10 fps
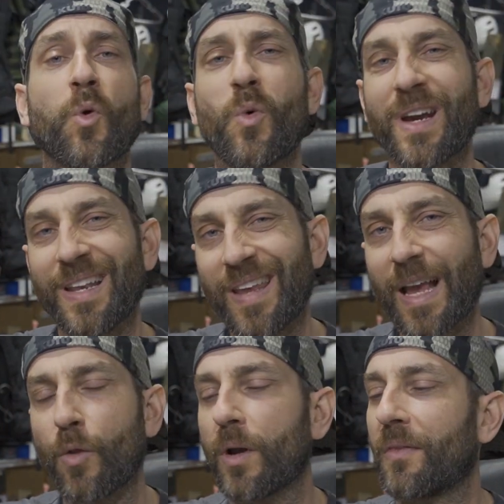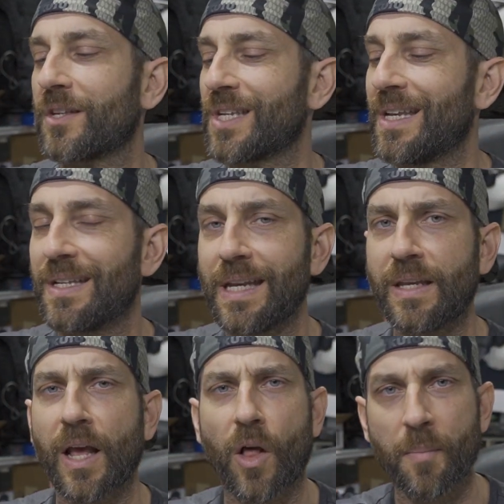We're gonna take a look at this in
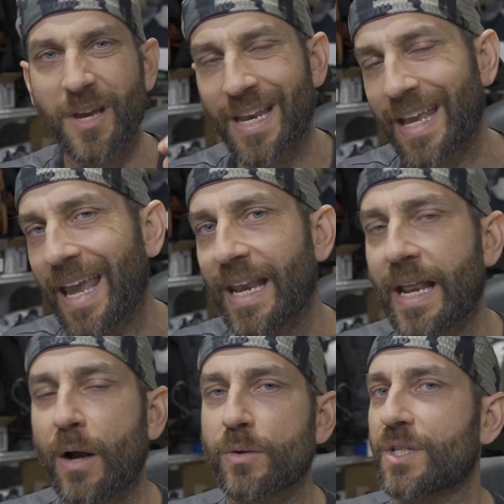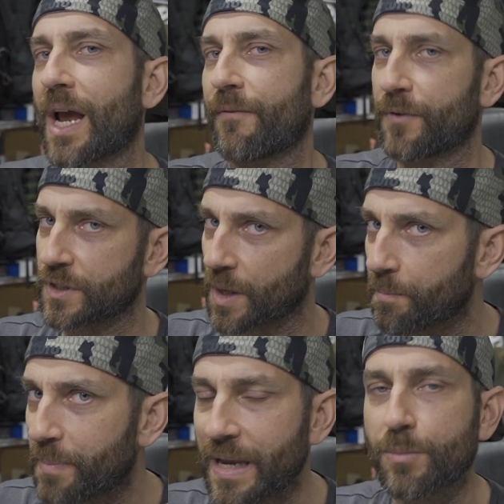detail. I'm gonna get it outside for
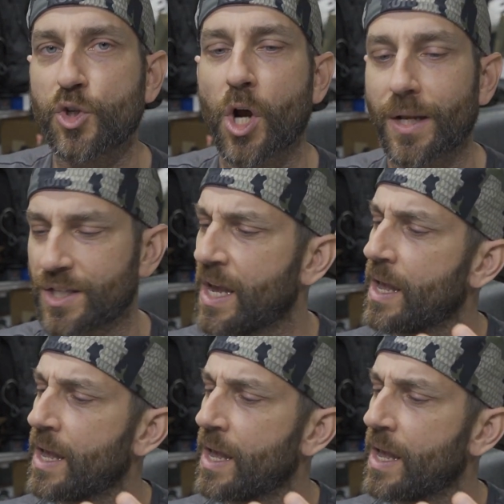some beam shots.